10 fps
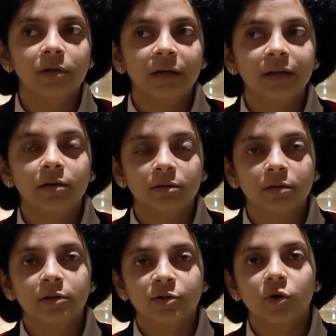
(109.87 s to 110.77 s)
like
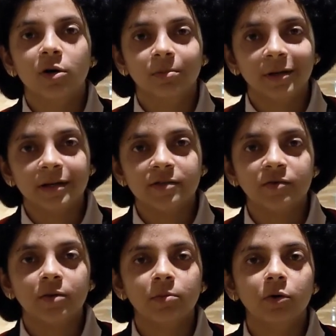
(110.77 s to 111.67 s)
strong players
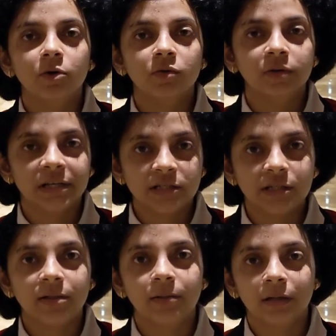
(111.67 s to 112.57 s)
from all over
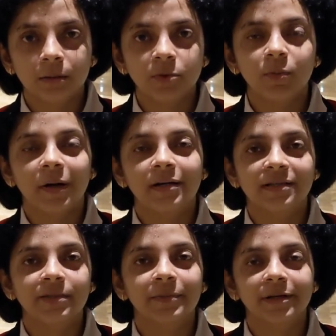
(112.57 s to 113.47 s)
Asia come to
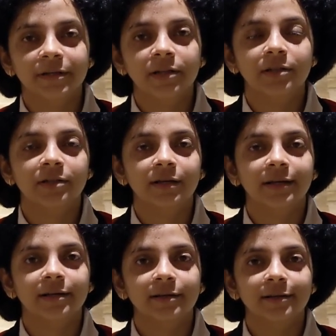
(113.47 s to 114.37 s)
participate here.
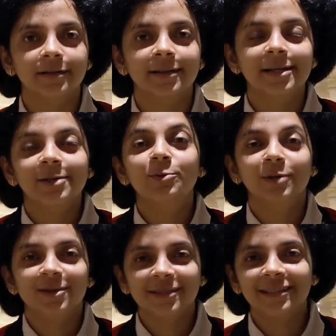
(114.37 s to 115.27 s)
And
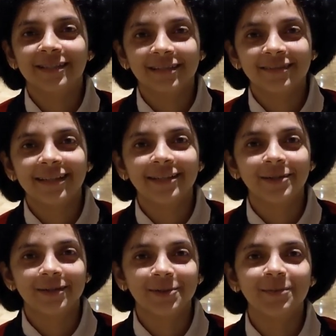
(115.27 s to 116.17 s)
2003 when
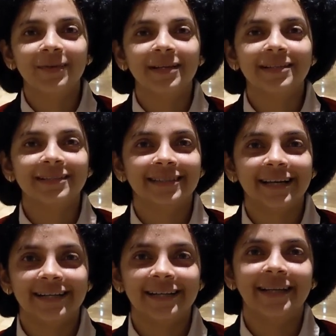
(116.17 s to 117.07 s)
it took place,
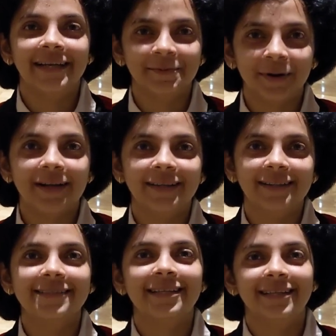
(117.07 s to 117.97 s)
I didn't take part
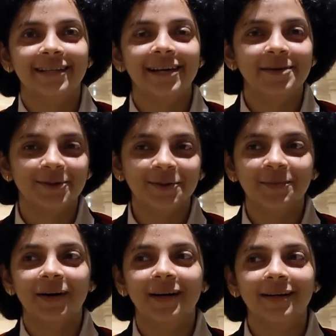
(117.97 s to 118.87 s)
in the senior. I
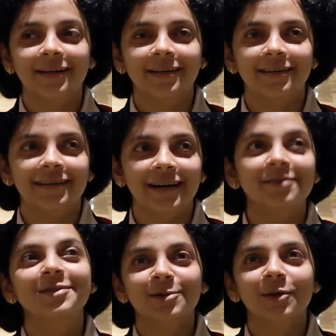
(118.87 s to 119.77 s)
took part,
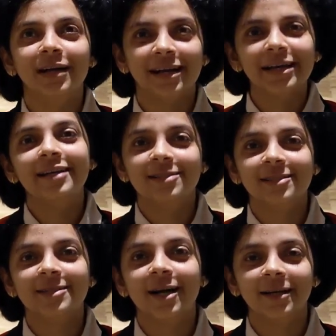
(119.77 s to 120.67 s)
I had
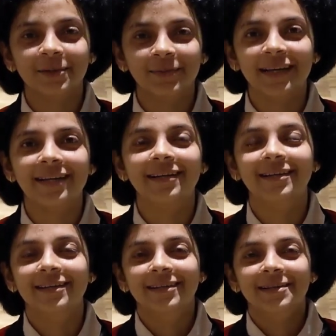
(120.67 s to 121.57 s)
just started playing,